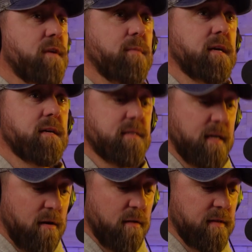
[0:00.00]
and it's funny
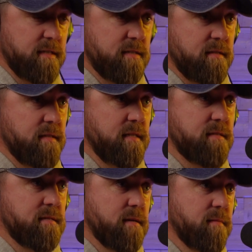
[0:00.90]
because like all these
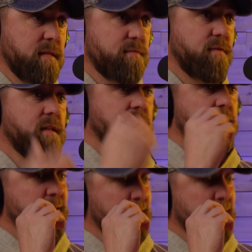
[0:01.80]
some of these funny